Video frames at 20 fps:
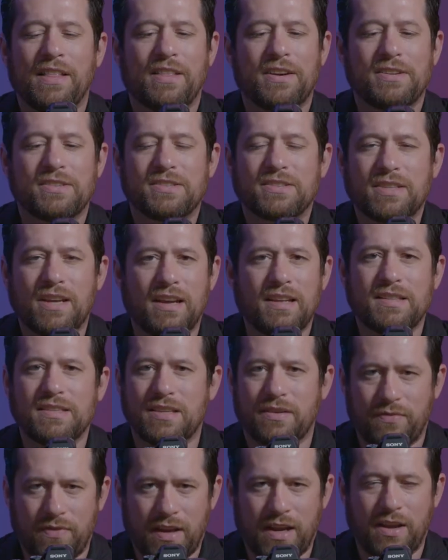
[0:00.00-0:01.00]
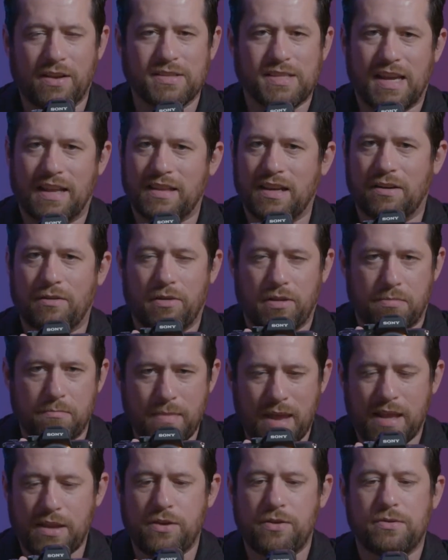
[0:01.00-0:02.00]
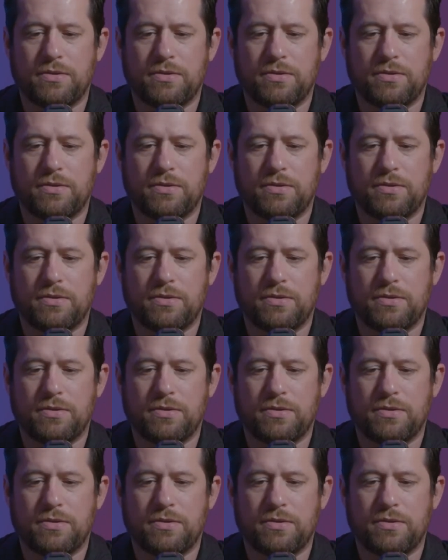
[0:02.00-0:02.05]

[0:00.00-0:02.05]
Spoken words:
there's tons of videos out there with menu